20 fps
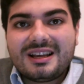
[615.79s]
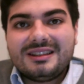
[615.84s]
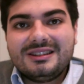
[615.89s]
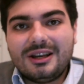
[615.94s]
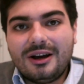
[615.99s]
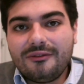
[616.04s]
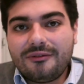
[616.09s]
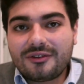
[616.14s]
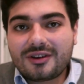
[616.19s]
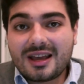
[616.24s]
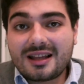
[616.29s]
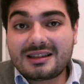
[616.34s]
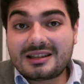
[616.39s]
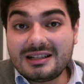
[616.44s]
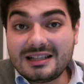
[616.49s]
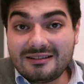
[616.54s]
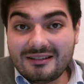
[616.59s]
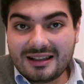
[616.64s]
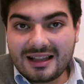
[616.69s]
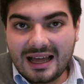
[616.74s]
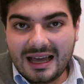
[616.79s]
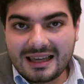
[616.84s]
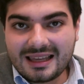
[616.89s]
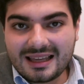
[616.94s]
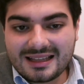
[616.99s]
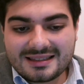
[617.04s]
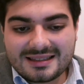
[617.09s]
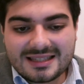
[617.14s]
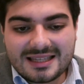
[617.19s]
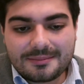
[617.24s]
don't forget to leave a
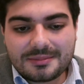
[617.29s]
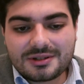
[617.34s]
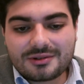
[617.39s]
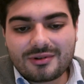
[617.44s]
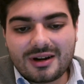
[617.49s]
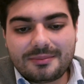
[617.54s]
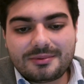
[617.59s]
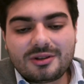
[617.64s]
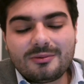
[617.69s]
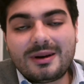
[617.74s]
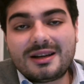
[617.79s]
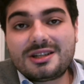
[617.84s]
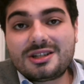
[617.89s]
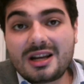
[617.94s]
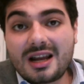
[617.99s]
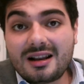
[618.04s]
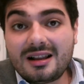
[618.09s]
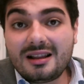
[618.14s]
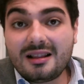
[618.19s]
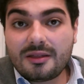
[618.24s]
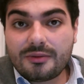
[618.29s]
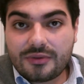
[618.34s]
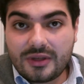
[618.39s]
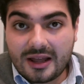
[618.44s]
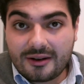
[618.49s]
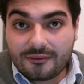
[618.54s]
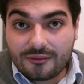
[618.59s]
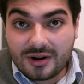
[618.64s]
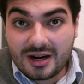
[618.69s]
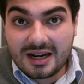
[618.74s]
like and subscribe to my channel,
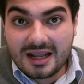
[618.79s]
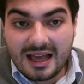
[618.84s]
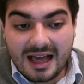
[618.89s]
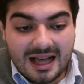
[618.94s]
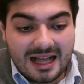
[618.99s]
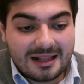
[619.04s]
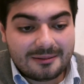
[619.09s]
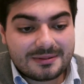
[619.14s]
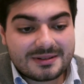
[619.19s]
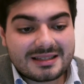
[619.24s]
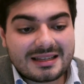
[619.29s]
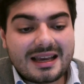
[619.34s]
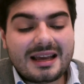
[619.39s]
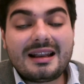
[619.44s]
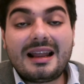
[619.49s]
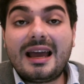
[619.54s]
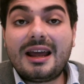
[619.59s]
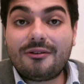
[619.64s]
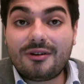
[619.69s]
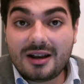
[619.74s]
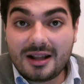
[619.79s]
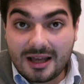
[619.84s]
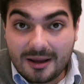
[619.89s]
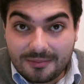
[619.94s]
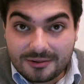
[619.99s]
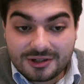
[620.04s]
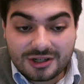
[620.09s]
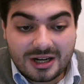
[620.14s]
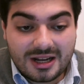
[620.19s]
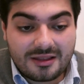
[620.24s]
that really helps and I really
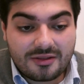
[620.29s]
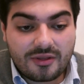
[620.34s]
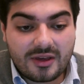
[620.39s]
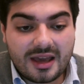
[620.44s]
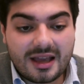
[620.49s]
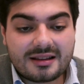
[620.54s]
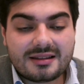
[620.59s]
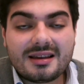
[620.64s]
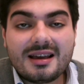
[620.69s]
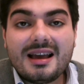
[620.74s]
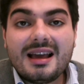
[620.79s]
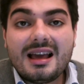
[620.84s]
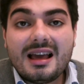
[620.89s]
appreciate that,